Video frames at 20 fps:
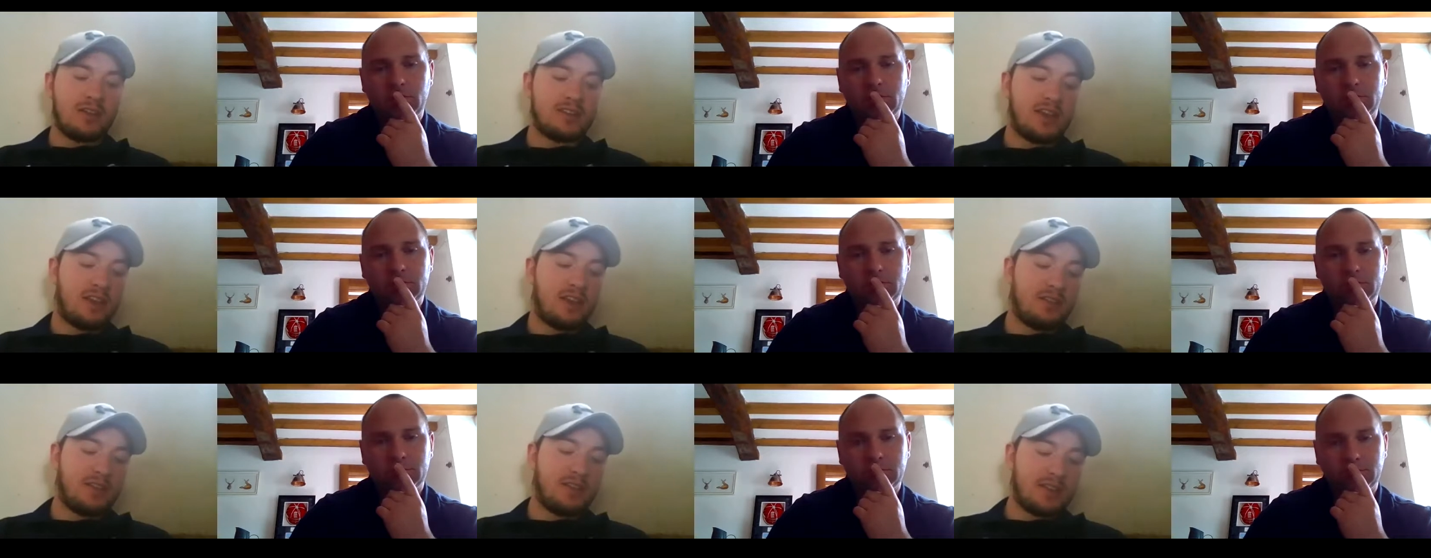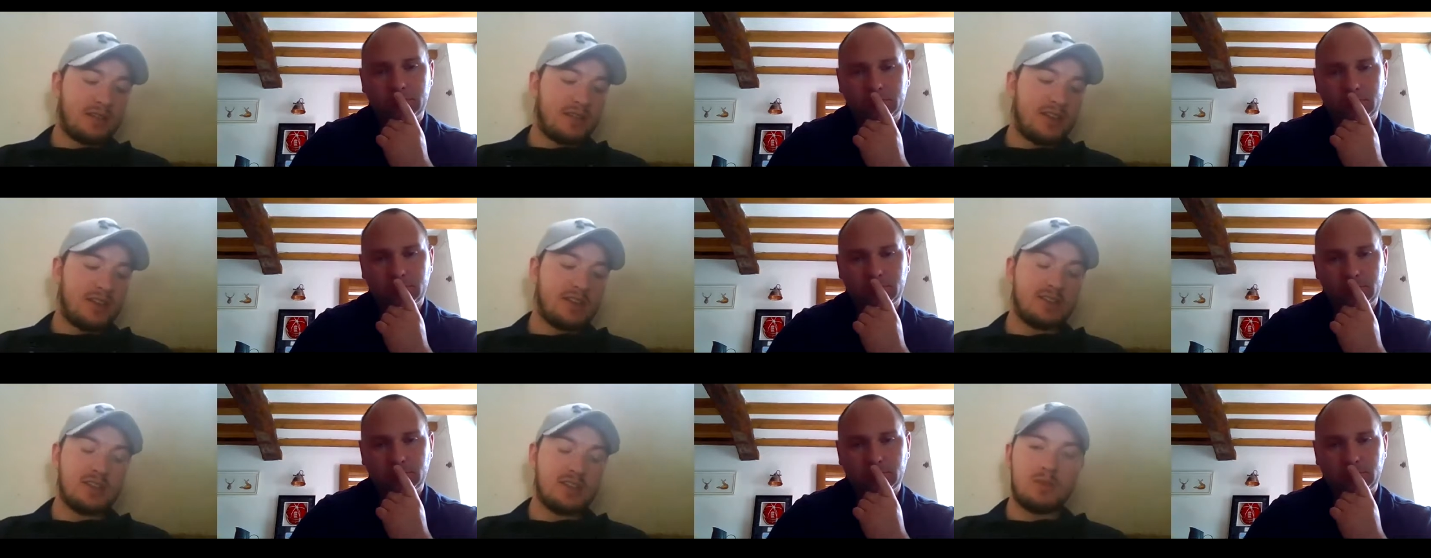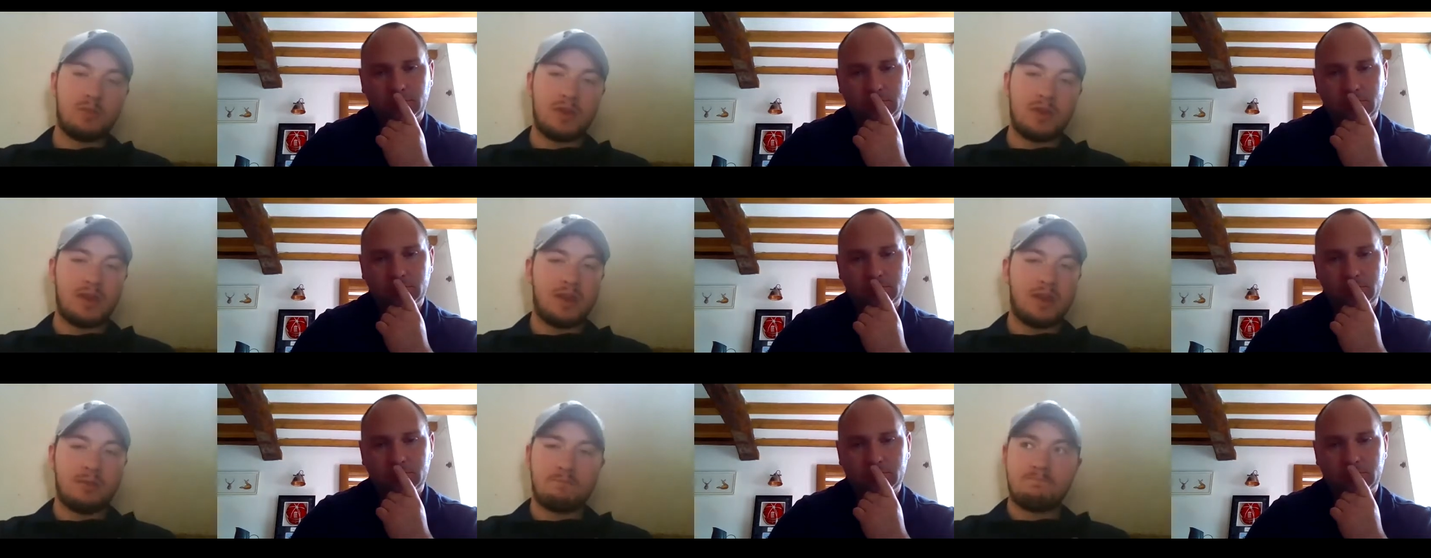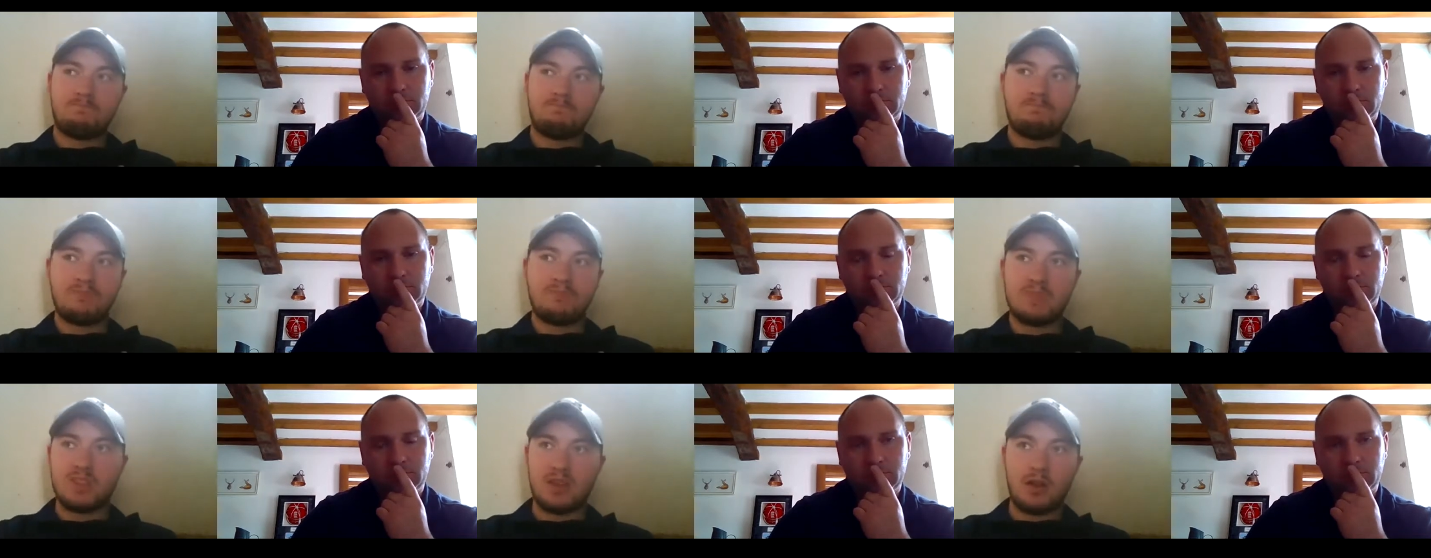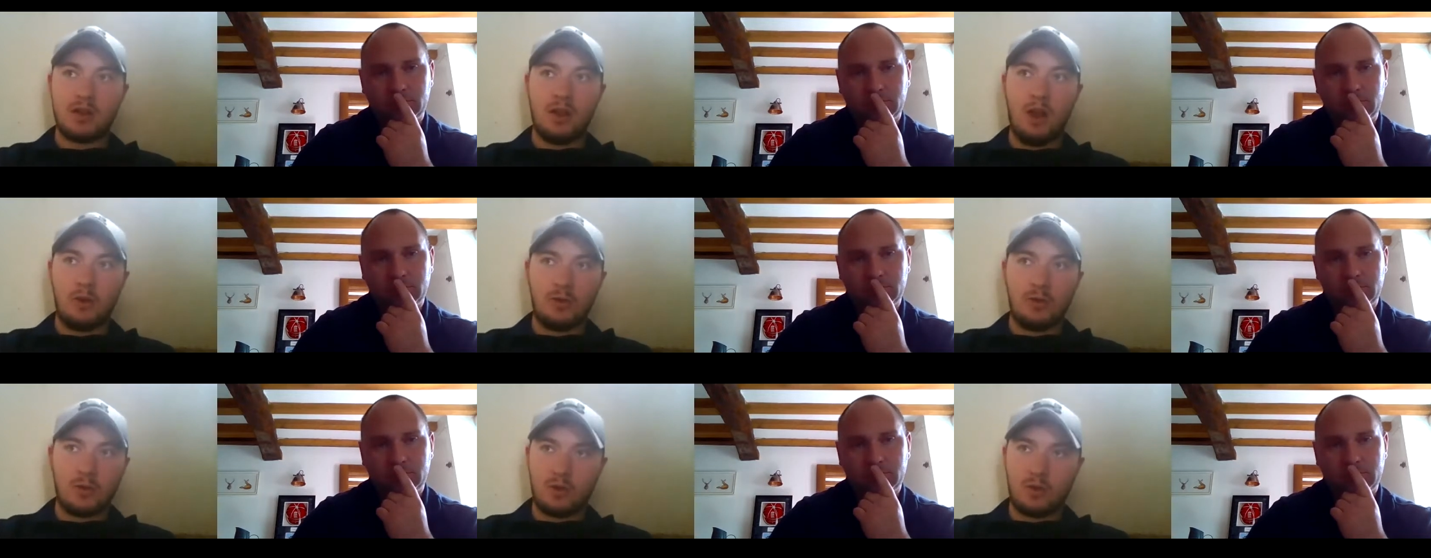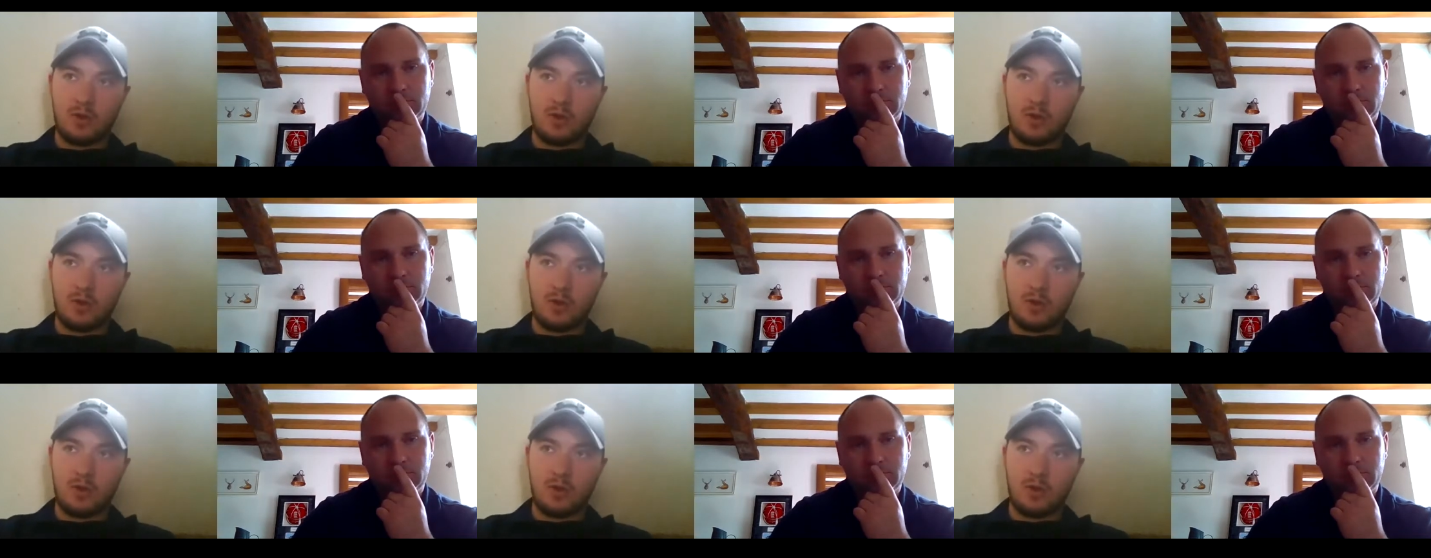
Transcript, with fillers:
Speaker 1: said, I think the ECB, the local